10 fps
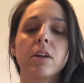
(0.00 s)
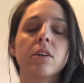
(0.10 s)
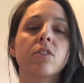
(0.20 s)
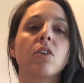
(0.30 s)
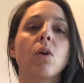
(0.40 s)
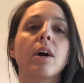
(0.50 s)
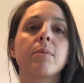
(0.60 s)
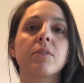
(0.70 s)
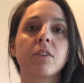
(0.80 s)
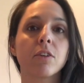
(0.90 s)
So
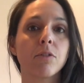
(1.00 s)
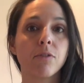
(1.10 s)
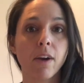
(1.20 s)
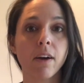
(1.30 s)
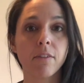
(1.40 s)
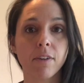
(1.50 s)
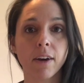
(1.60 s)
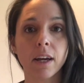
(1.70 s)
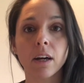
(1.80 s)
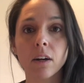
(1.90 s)
I'm still very,
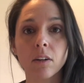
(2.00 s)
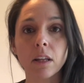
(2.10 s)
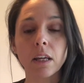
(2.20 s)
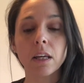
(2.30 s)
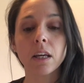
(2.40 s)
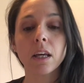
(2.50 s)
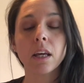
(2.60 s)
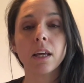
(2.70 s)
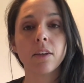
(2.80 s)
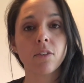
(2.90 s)
very early
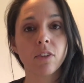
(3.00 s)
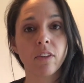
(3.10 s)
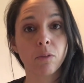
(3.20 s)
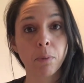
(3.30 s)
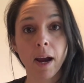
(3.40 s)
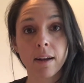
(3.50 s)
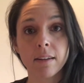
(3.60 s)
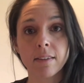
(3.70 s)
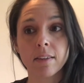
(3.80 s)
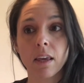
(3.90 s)
into this
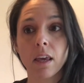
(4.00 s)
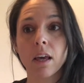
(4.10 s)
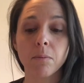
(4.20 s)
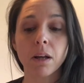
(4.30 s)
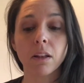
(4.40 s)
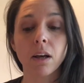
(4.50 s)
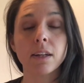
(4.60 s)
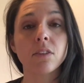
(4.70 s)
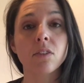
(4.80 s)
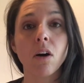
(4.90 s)
pregnancy. My
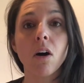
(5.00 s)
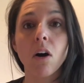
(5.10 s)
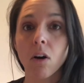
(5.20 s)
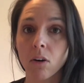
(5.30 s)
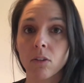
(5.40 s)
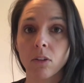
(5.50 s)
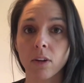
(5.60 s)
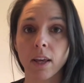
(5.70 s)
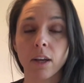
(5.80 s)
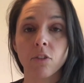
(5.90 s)
lines are
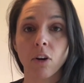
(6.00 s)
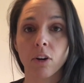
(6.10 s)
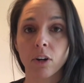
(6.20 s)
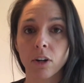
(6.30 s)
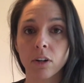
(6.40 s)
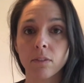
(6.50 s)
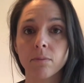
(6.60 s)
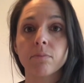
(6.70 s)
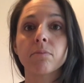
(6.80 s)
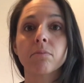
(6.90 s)
looking
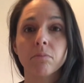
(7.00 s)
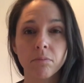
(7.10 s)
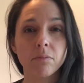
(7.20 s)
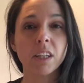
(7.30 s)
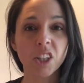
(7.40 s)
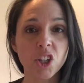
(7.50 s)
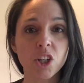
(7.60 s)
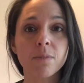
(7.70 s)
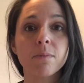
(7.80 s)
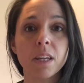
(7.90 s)

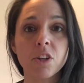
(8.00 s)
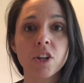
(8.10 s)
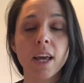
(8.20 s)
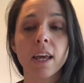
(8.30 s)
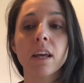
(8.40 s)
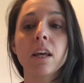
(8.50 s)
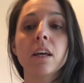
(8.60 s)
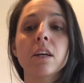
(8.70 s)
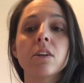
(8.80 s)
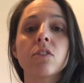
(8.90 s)
darker-ish each day,
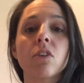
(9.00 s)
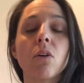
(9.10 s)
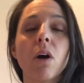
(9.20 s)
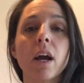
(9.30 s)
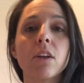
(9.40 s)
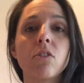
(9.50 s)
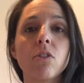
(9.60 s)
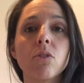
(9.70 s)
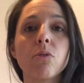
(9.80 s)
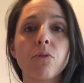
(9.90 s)
so I
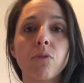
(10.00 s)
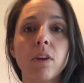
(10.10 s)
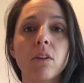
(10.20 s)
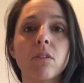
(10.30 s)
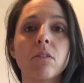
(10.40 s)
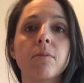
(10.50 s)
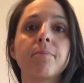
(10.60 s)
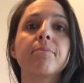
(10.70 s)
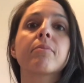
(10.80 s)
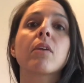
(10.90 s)
do feel
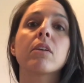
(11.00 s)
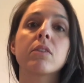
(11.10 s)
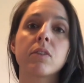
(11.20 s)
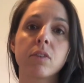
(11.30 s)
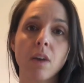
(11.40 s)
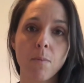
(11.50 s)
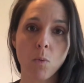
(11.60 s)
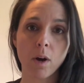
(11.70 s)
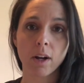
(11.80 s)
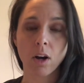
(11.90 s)

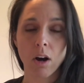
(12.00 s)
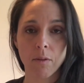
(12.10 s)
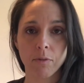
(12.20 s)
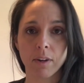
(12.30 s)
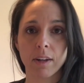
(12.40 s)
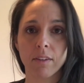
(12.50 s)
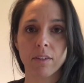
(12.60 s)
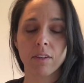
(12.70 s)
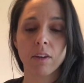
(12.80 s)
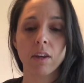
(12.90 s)
somewhat
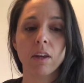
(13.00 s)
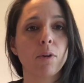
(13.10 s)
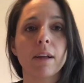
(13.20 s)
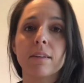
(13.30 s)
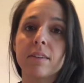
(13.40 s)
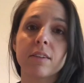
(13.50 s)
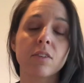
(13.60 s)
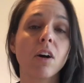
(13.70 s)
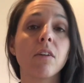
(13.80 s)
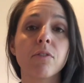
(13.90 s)
confident, at least as
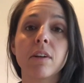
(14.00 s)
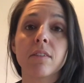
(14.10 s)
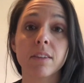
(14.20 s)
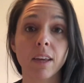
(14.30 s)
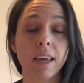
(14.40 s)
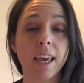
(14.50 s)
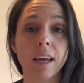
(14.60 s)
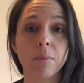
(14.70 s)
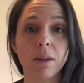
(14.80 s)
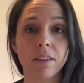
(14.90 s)
confident as I
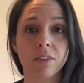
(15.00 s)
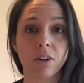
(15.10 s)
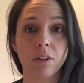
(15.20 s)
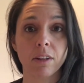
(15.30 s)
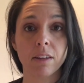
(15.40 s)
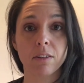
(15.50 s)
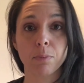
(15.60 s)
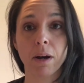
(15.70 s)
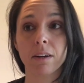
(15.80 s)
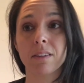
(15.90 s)
can be this early in this
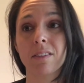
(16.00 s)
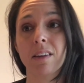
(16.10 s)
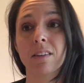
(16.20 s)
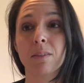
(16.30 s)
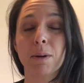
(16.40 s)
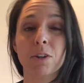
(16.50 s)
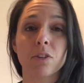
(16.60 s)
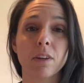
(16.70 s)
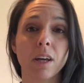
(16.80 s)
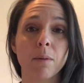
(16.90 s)
pregnancy,
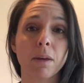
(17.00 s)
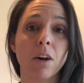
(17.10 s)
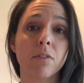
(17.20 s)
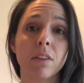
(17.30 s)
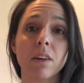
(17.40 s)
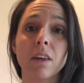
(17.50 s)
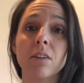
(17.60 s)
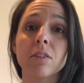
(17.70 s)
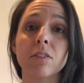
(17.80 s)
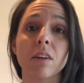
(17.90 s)
especially coming off of the
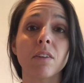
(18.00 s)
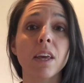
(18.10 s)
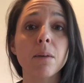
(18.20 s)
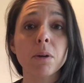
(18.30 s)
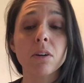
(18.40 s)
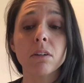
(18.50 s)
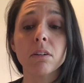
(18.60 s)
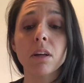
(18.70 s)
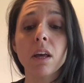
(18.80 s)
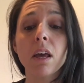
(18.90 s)
heels of a chemical,